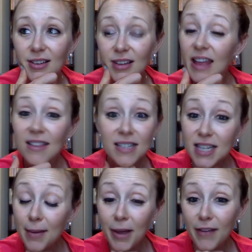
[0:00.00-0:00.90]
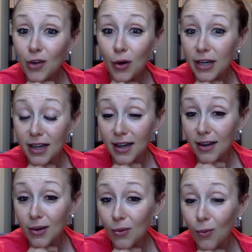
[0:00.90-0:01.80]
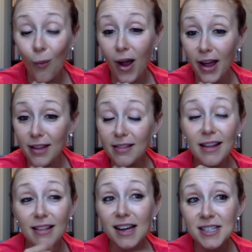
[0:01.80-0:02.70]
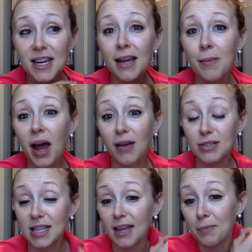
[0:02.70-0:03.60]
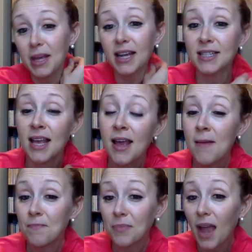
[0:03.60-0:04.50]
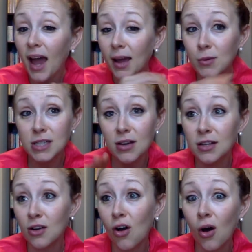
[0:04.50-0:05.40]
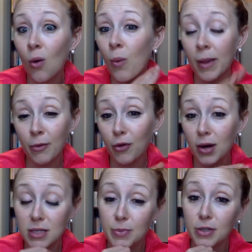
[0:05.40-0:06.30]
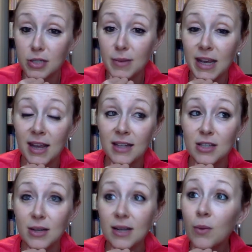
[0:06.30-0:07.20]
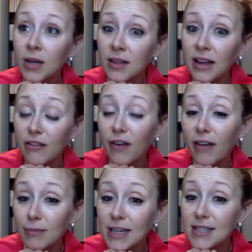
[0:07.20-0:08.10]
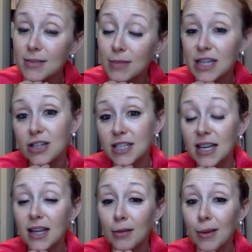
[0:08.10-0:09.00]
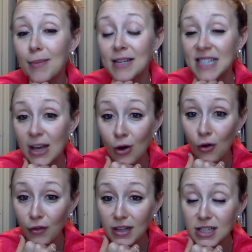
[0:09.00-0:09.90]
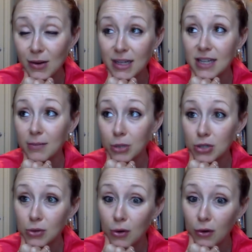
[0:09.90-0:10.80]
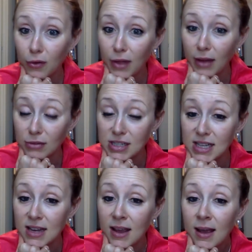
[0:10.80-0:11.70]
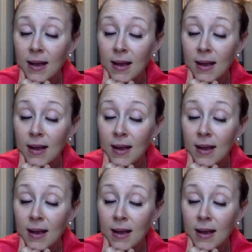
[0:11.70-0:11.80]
And this time I have no idea why. Like last time I was like, because I was on the call way before I was supposed to be. And so I didn't want like 5 minutes of me just sitting there by myself. And so I didn't push record for that reason.